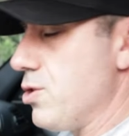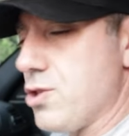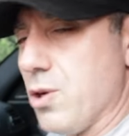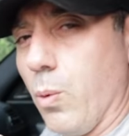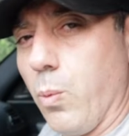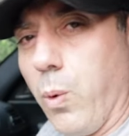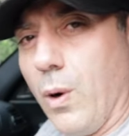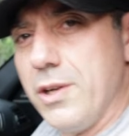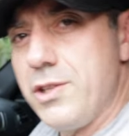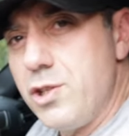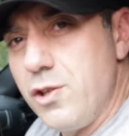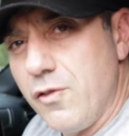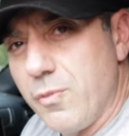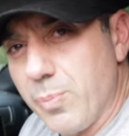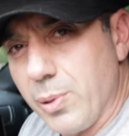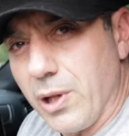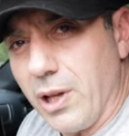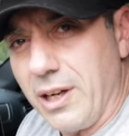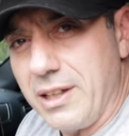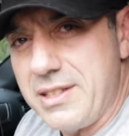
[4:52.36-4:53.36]
So once you've
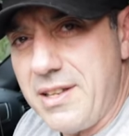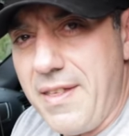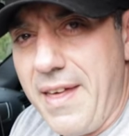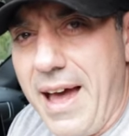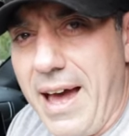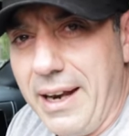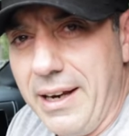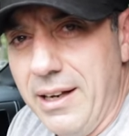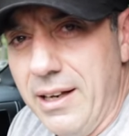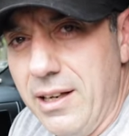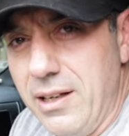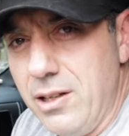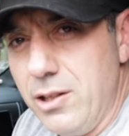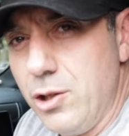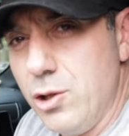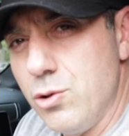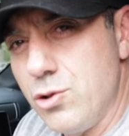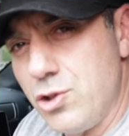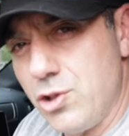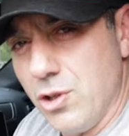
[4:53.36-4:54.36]
plugged that in,
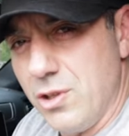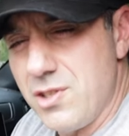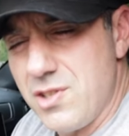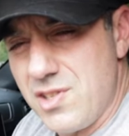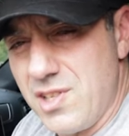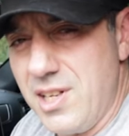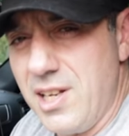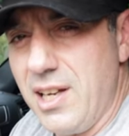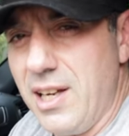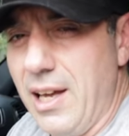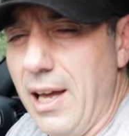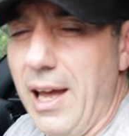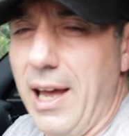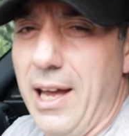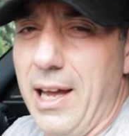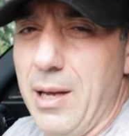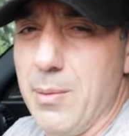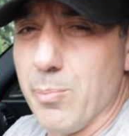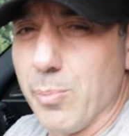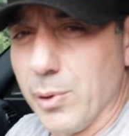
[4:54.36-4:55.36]
you should see
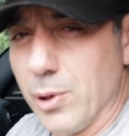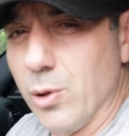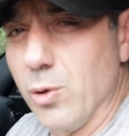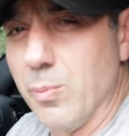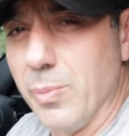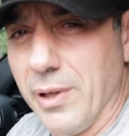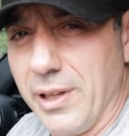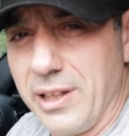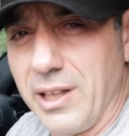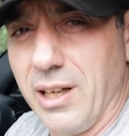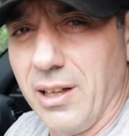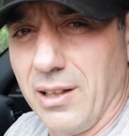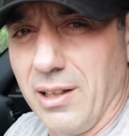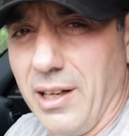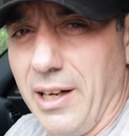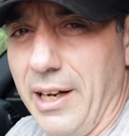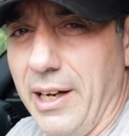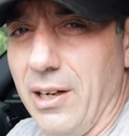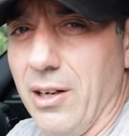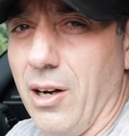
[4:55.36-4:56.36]
a blue blinking
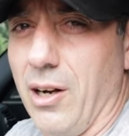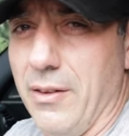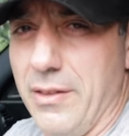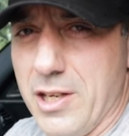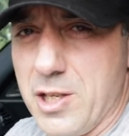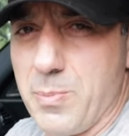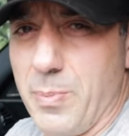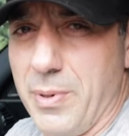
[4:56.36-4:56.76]
light on this